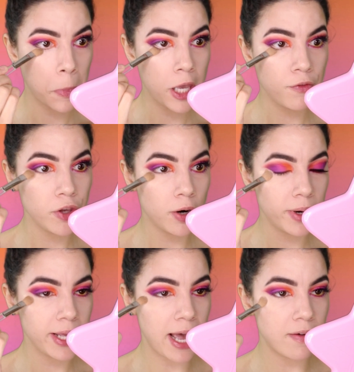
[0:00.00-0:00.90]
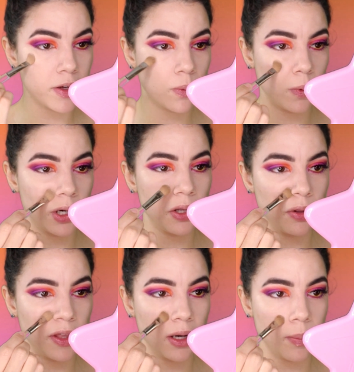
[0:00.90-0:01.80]
If you already have it, what do
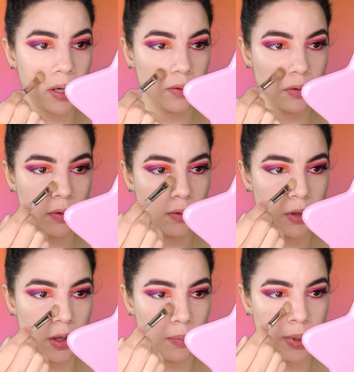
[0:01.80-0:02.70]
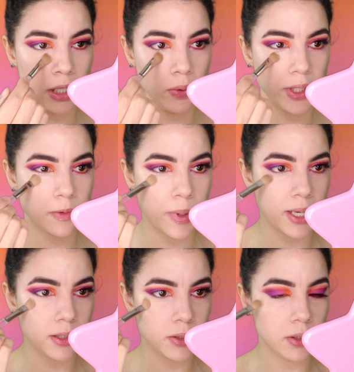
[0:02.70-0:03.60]
you think about the P.U.R
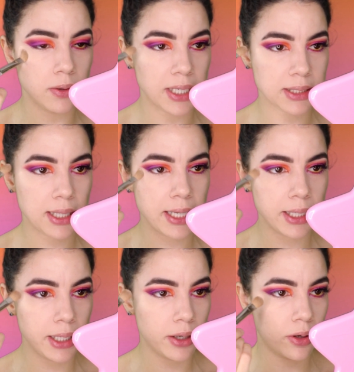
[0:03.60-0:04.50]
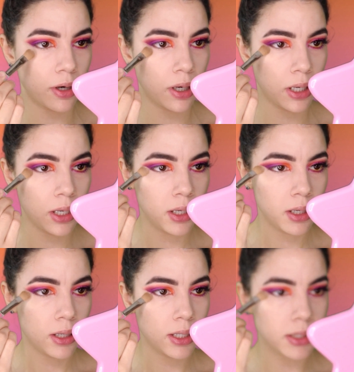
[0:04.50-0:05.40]
base? Do you guys like it, or
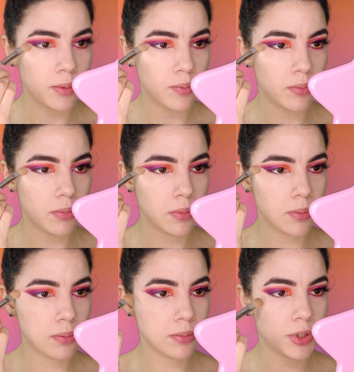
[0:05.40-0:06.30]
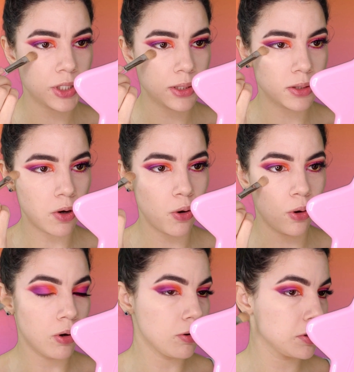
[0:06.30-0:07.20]
is it just
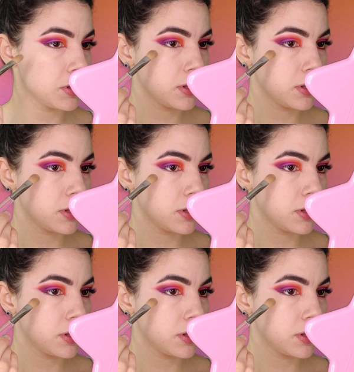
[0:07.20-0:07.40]
all